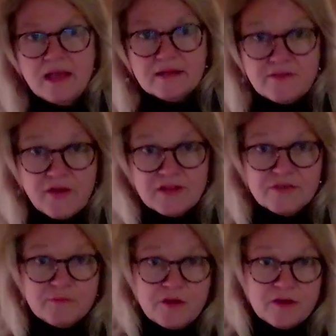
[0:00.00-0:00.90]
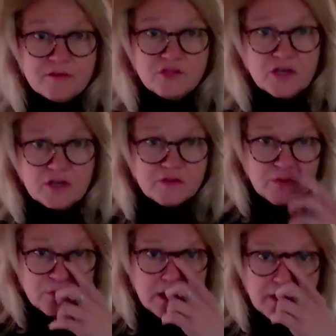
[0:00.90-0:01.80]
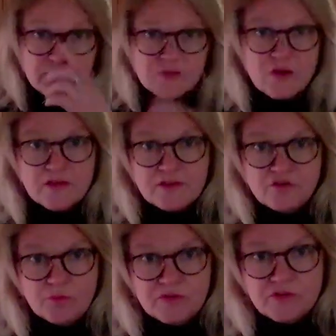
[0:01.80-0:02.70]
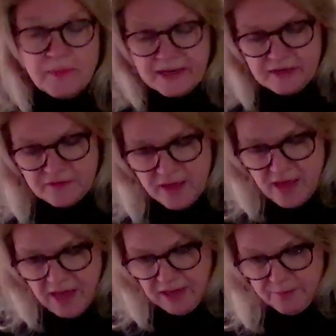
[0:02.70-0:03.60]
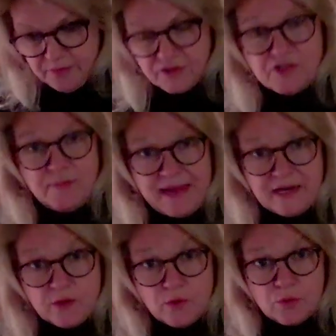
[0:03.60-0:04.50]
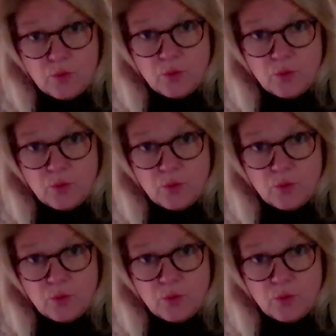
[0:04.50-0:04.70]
because I've got some sausage. I'm going to saute the sausage with some onions. I'm going to put the tomato